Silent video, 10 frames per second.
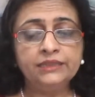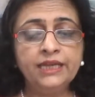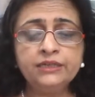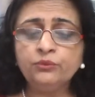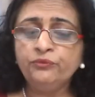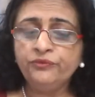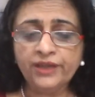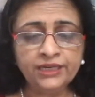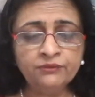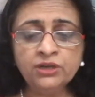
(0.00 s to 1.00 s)
that
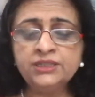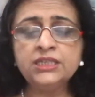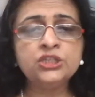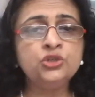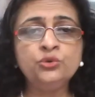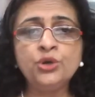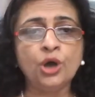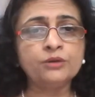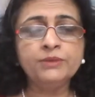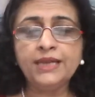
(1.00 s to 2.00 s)
whenever this new
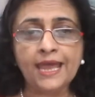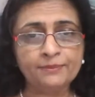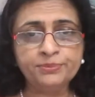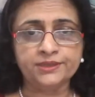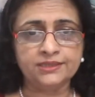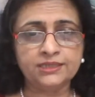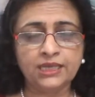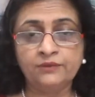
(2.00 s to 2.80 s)
normal happens,